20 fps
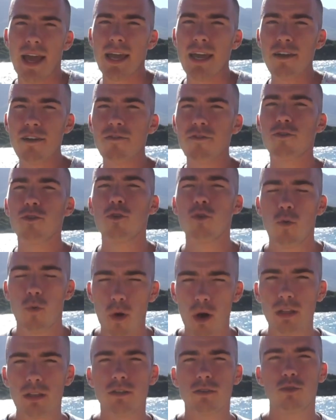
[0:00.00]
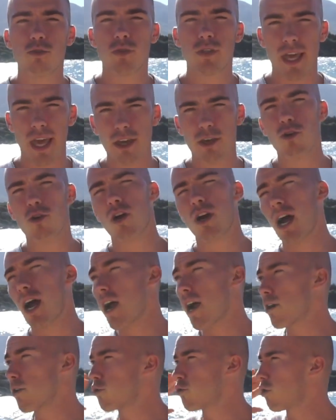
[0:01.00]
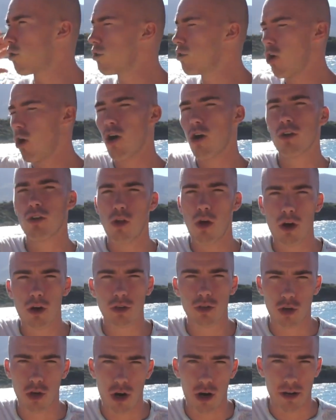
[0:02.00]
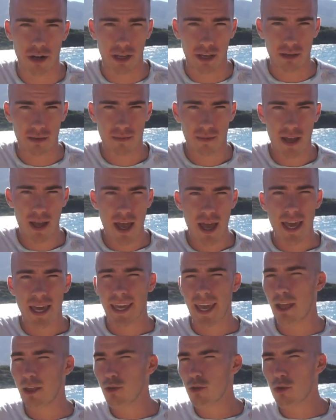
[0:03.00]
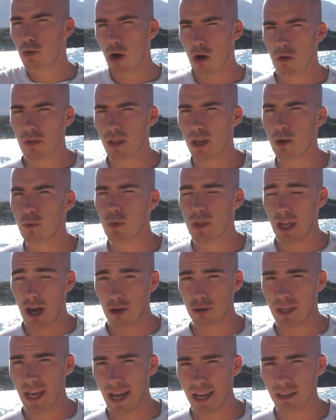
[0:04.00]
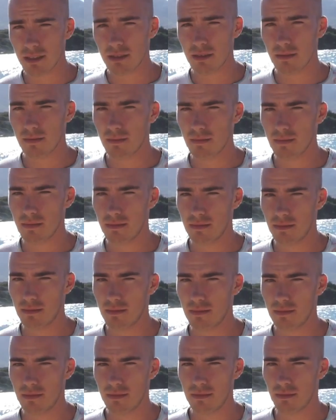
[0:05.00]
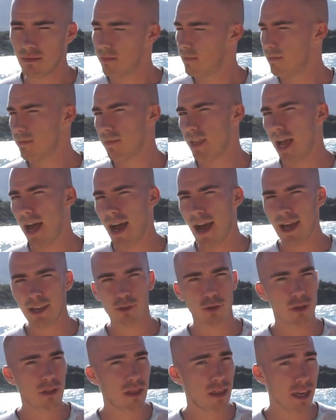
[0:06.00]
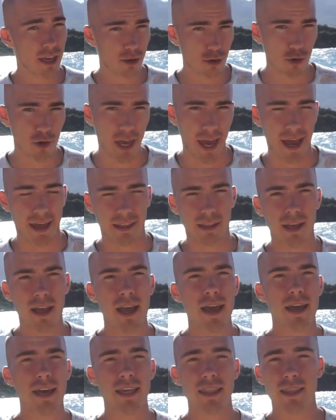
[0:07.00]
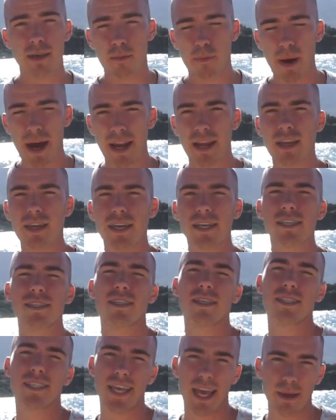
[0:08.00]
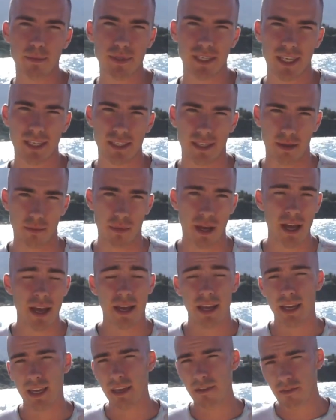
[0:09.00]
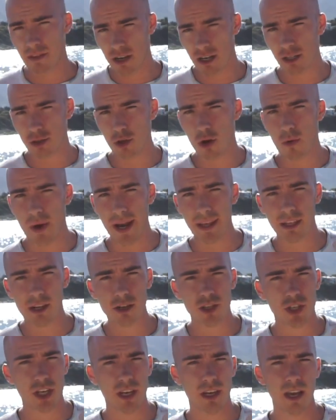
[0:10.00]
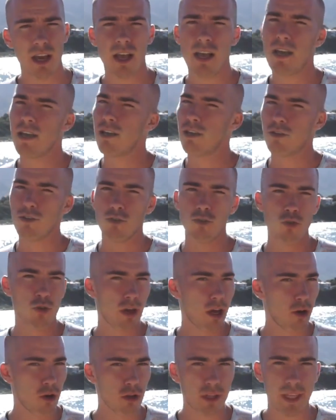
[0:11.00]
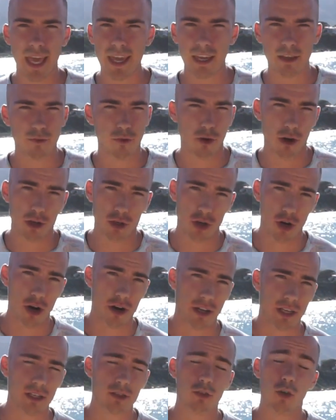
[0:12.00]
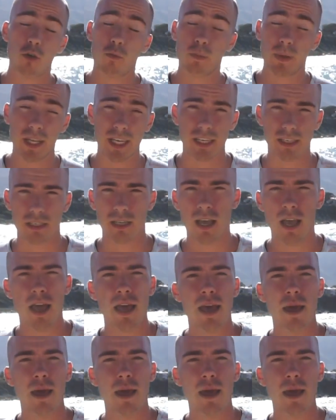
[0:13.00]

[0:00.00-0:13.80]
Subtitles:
If you want to take your car to a long journey, can you go there without gas? I don't think you can. The body is the same system. If there is no energy, you cannot take it for a journey. So please,